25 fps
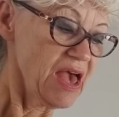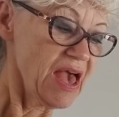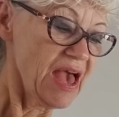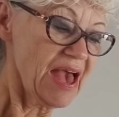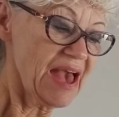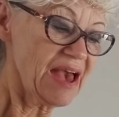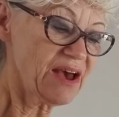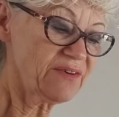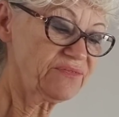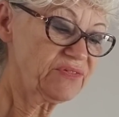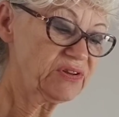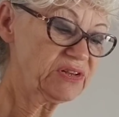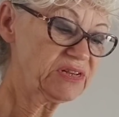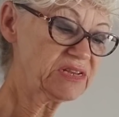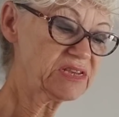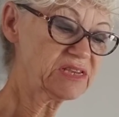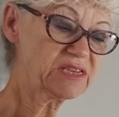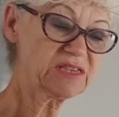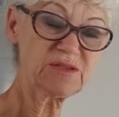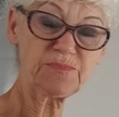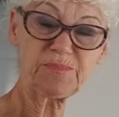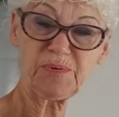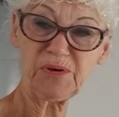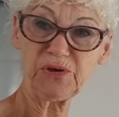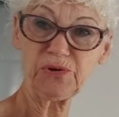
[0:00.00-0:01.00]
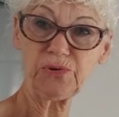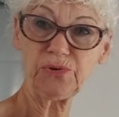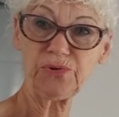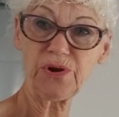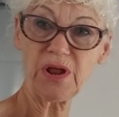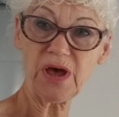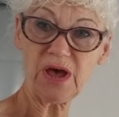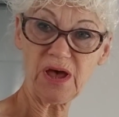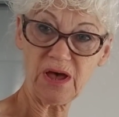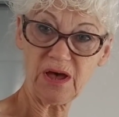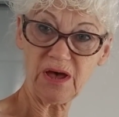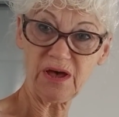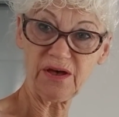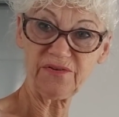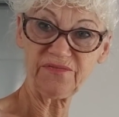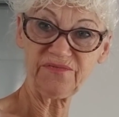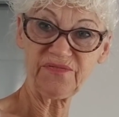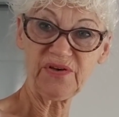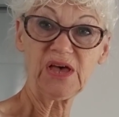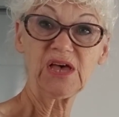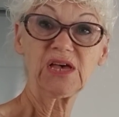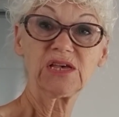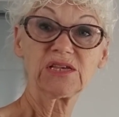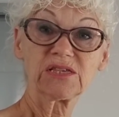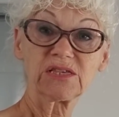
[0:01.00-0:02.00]
half a teaspoon of
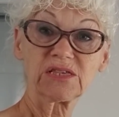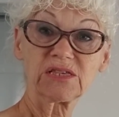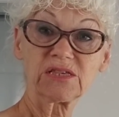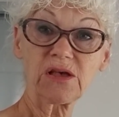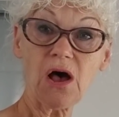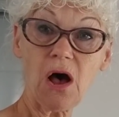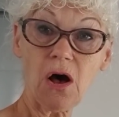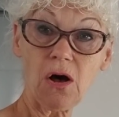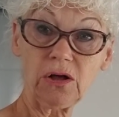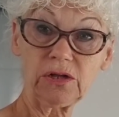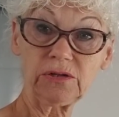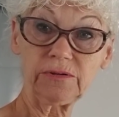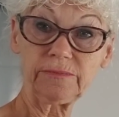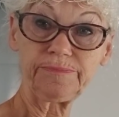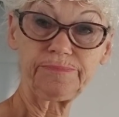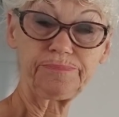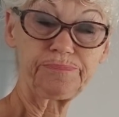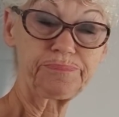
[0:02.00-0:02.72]
salt.